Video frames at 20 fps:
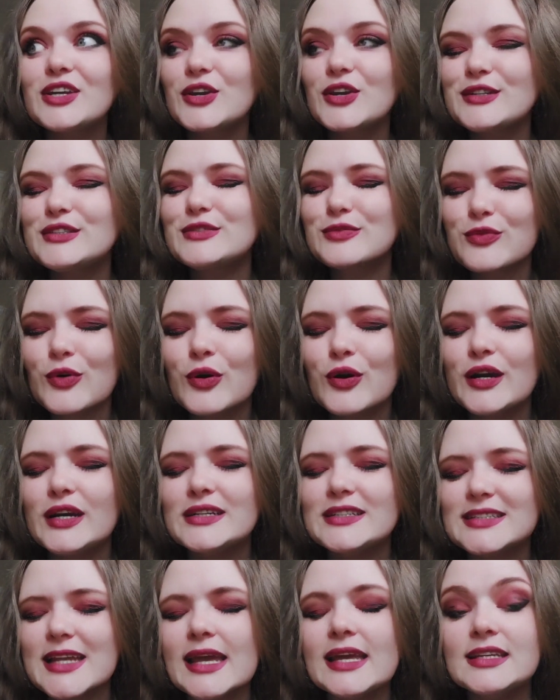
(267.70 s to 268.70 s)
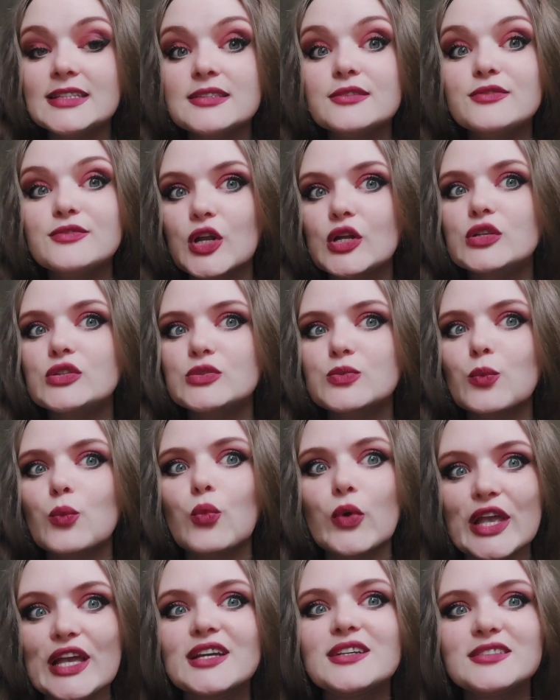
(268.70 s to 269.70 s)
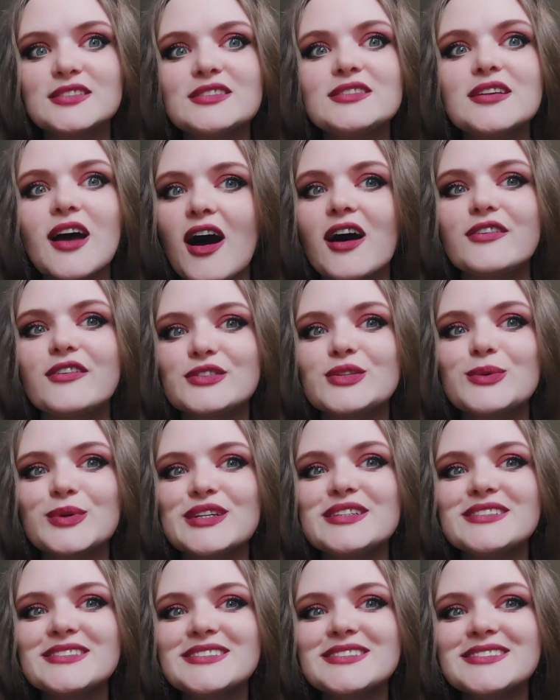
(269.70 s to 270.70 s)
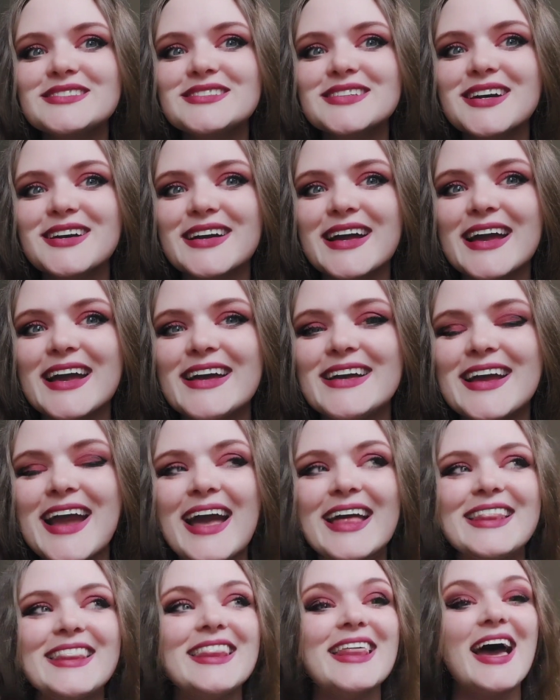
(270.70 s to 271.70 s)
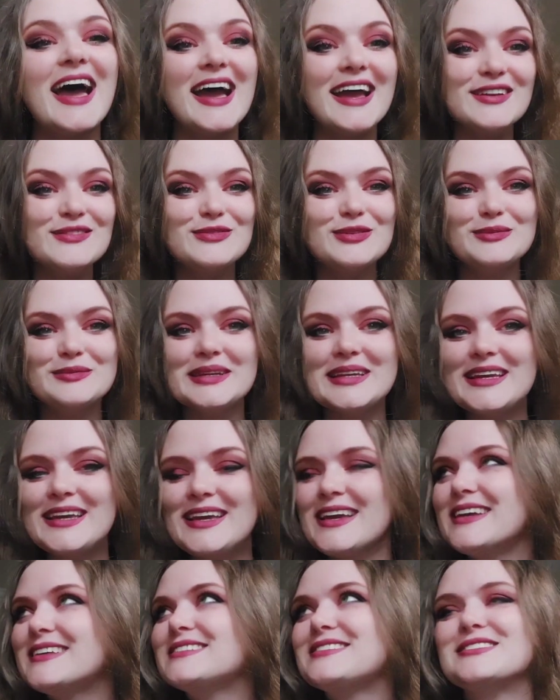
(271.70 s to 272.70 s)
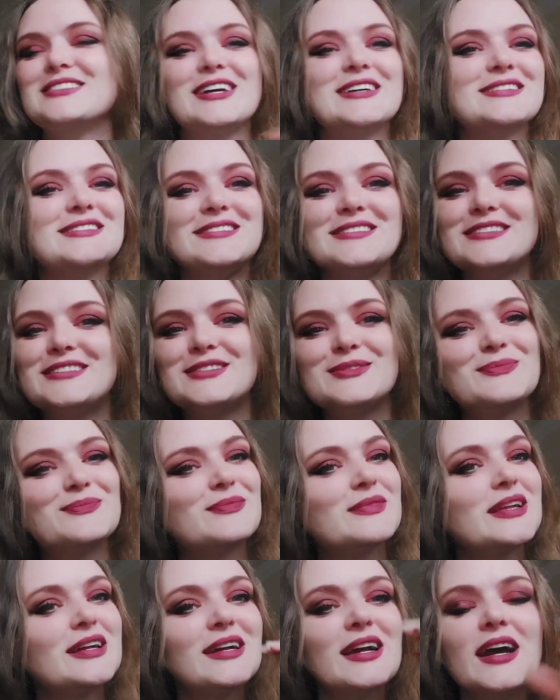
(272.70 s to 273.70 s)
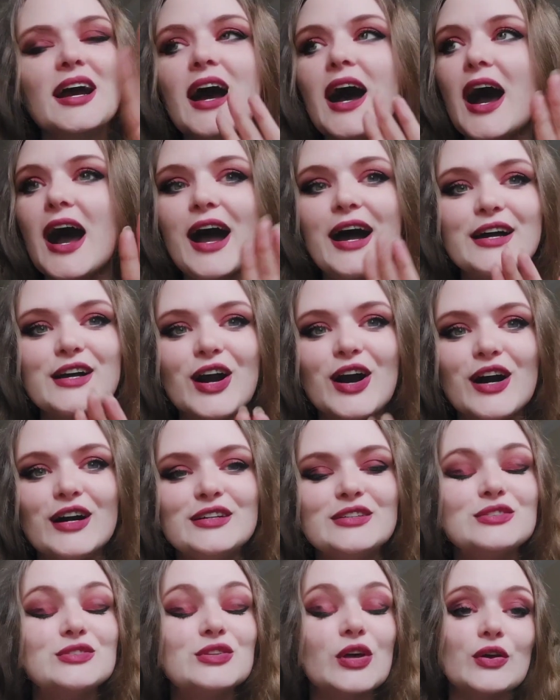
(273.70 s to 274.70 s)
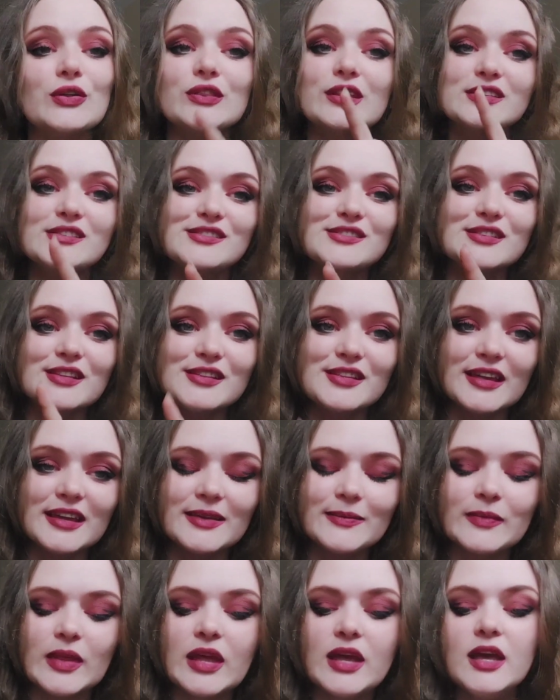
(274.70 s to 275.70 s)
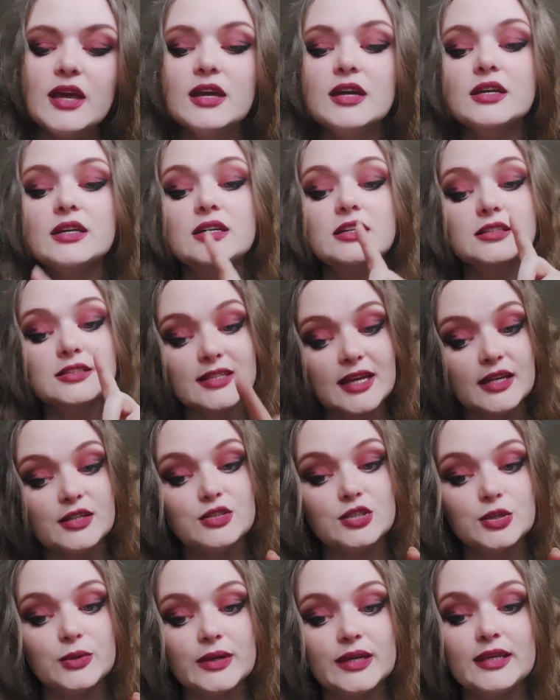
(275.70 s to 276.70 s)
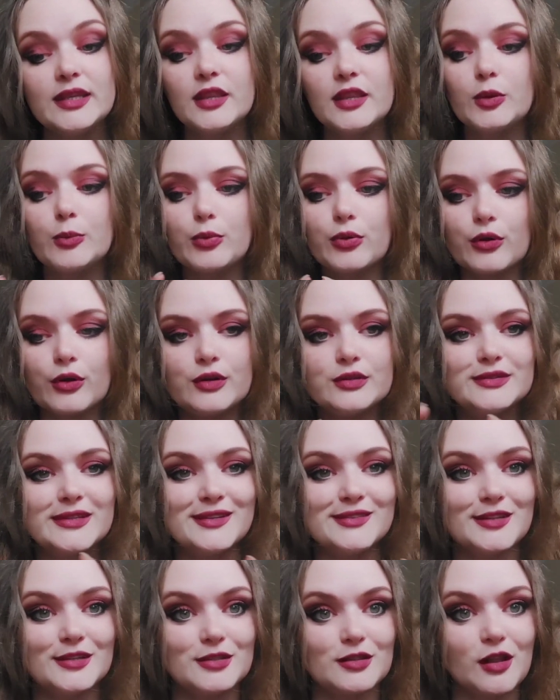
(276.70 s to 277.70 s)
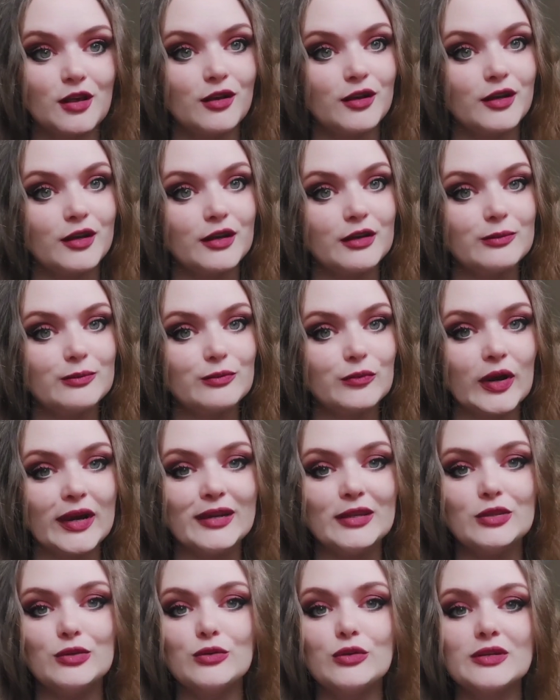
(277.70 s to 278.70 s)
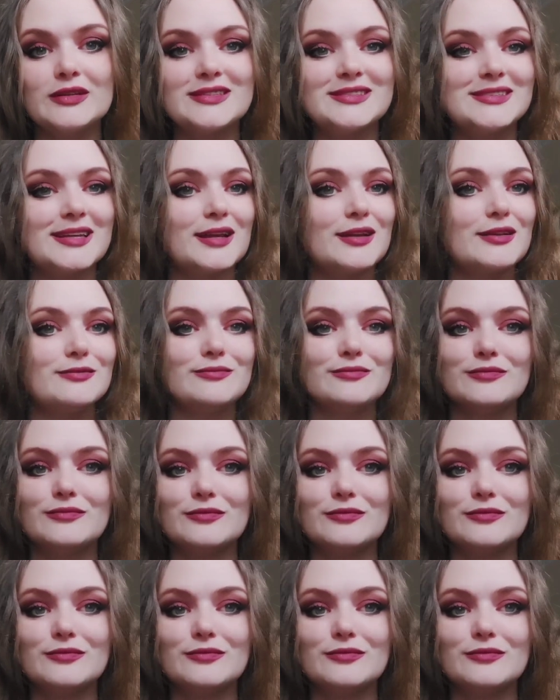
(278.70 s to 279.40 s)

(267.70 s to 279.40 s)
hurts for days, if not weeks afterwards, okay? And that for me is just, I can't. So this is the thing. Tattooing, the process is longer, right? You could sit